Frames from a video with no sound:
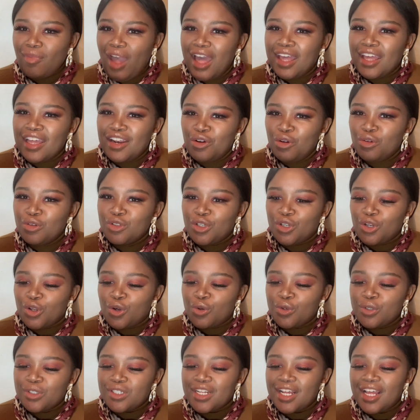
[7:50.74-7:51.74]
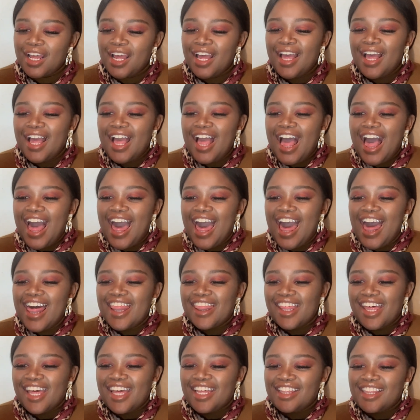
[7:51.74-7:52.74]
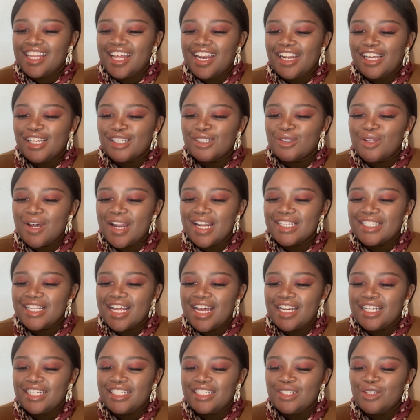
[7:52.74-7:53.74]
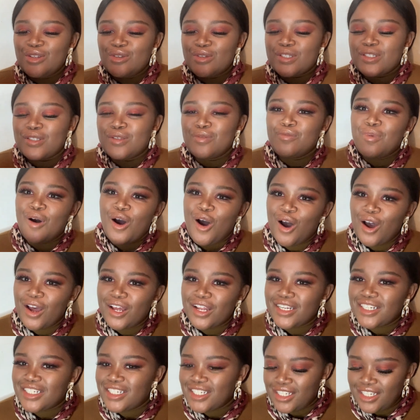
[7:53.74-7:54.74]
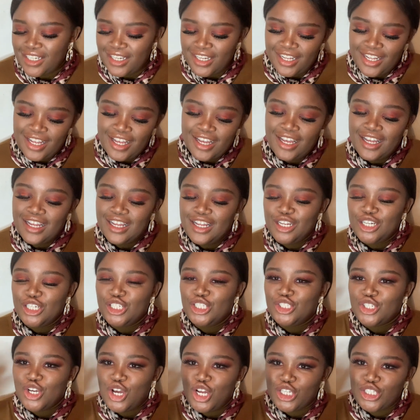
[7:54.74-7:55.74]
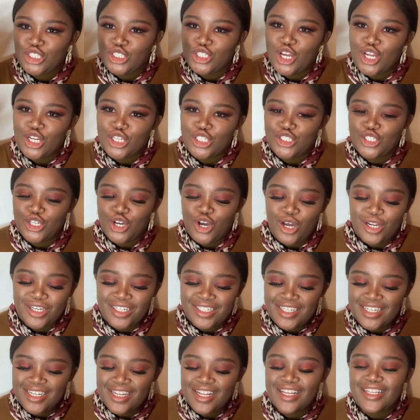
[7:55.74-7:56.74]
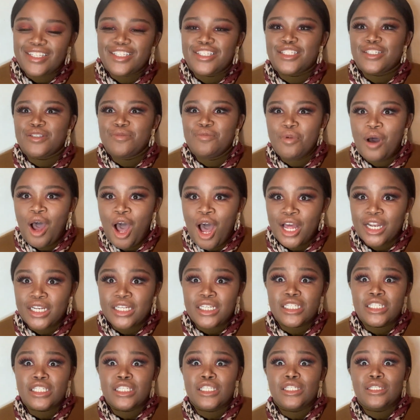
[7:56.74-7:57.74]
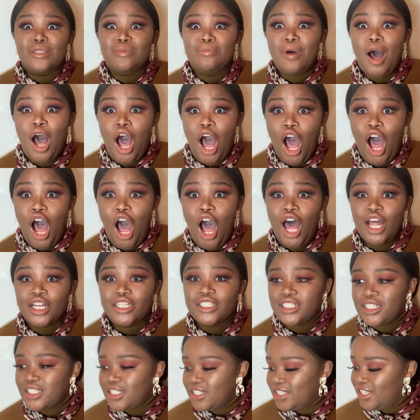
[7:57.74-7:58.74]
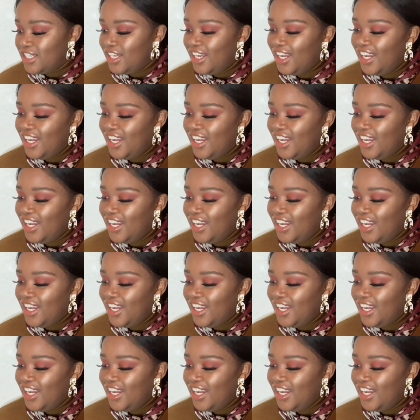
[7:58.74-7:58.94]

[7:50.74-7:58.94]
I can hold a note. And then the next one is that you're smart, dot, dot, dot, smart, smart.